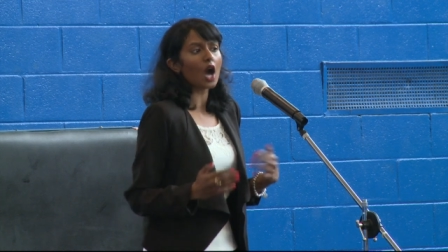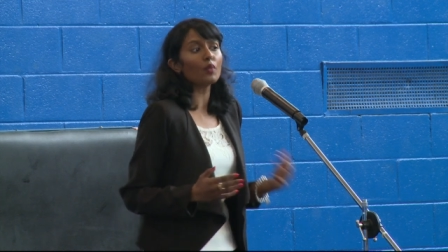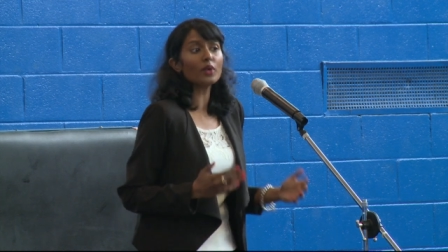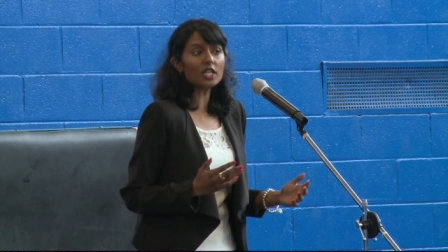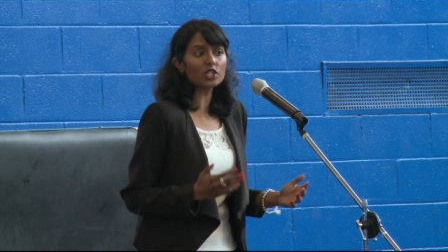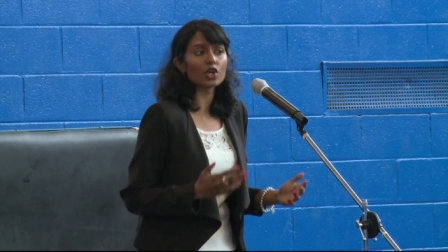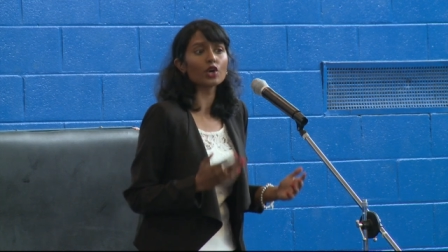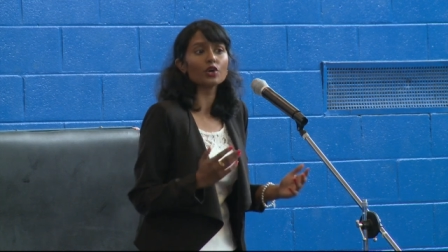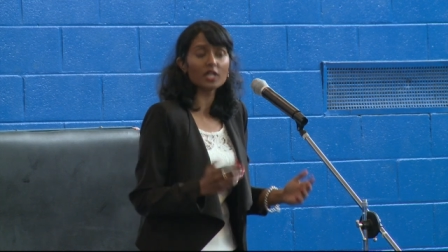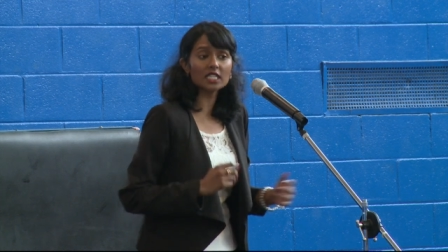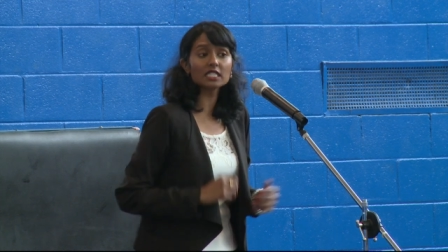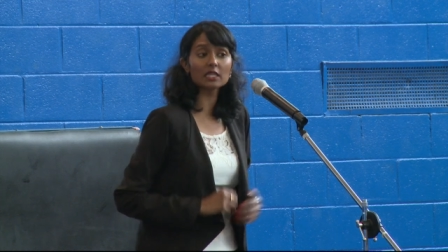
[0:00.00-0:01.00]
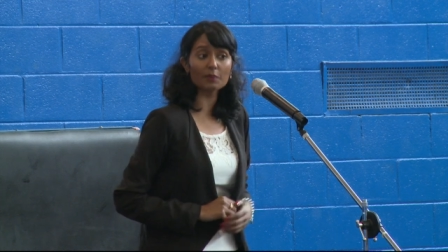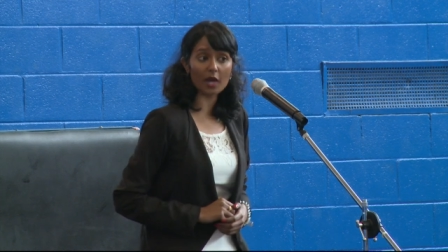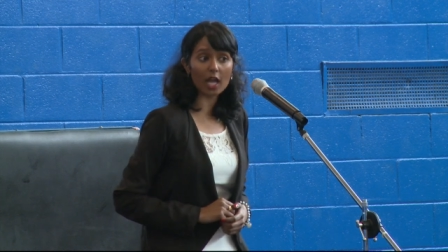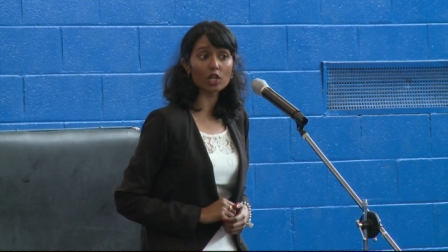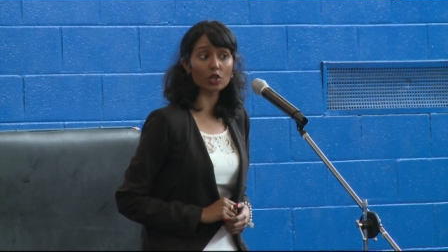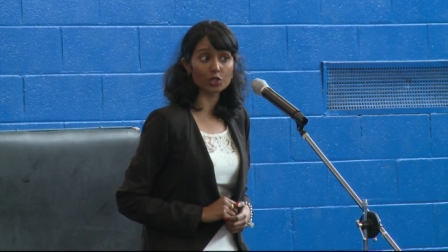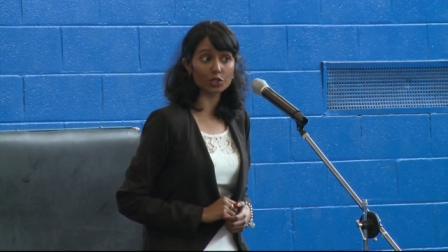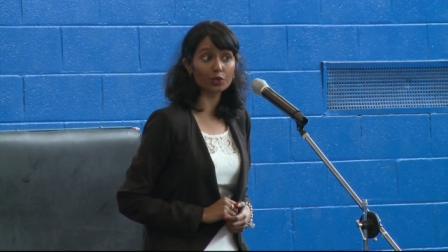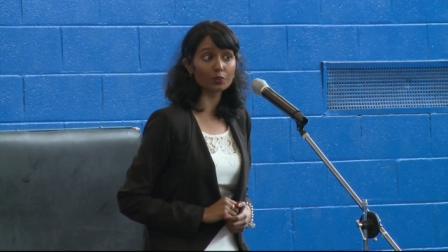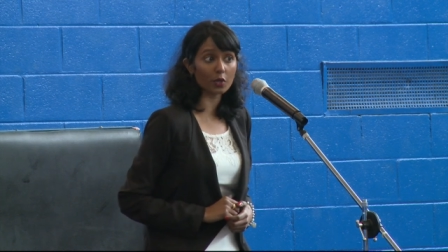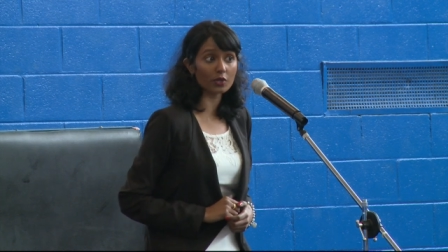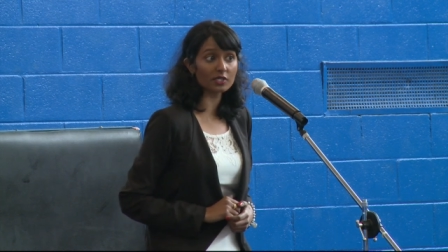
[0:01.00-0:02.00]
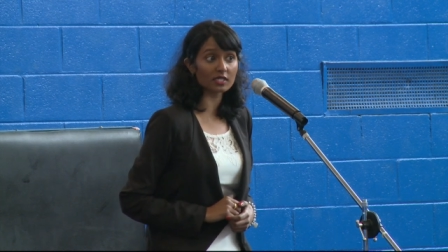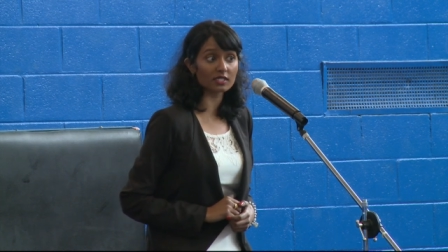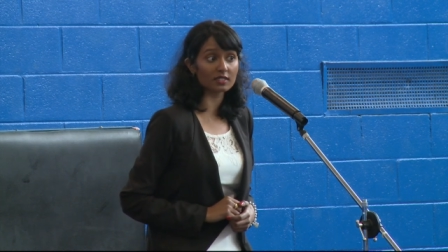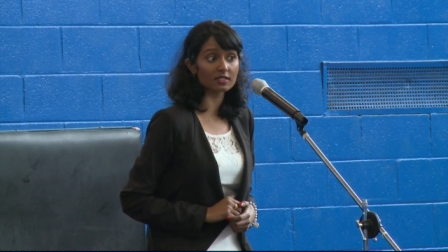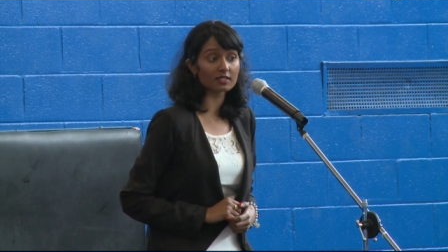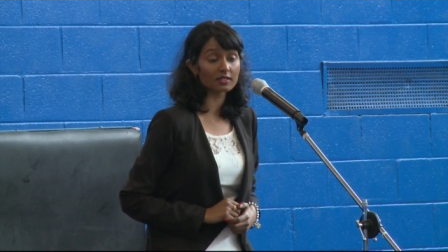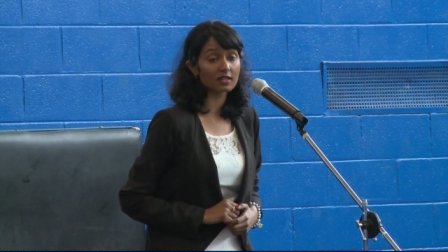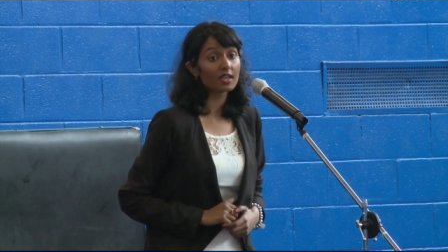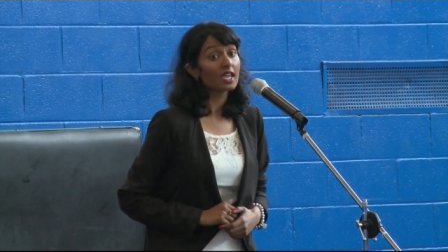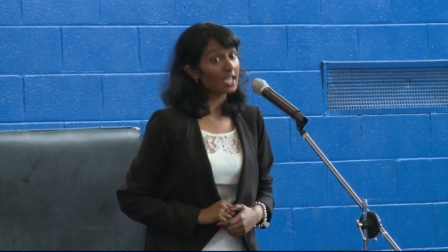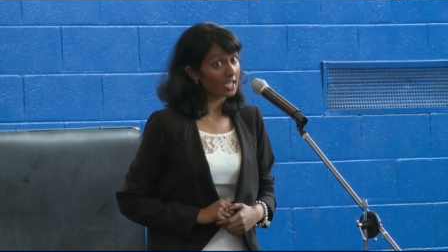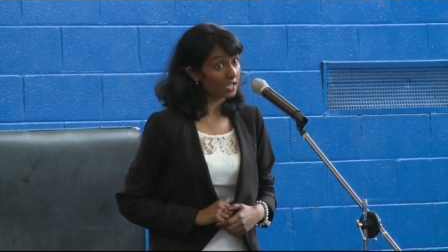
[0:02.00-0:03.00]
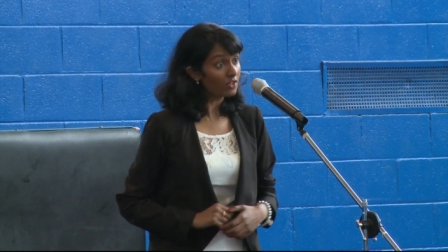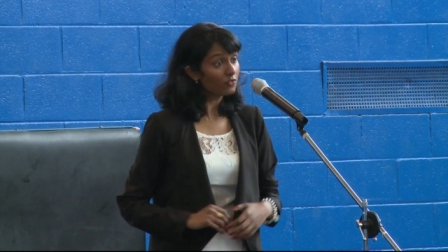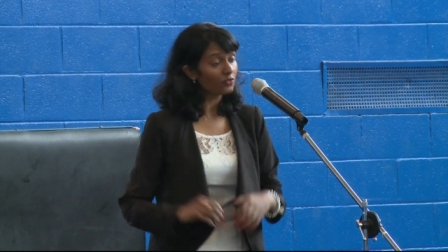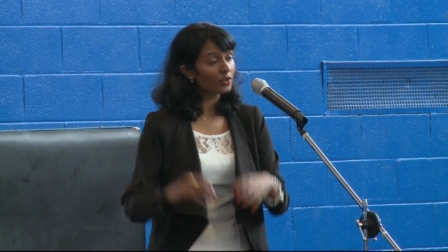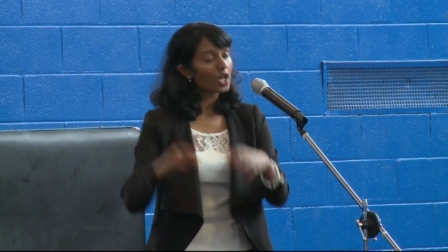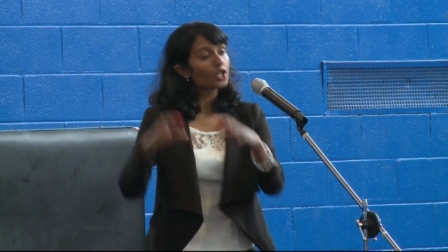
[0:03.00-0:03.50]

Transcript: a window into the biological processes. If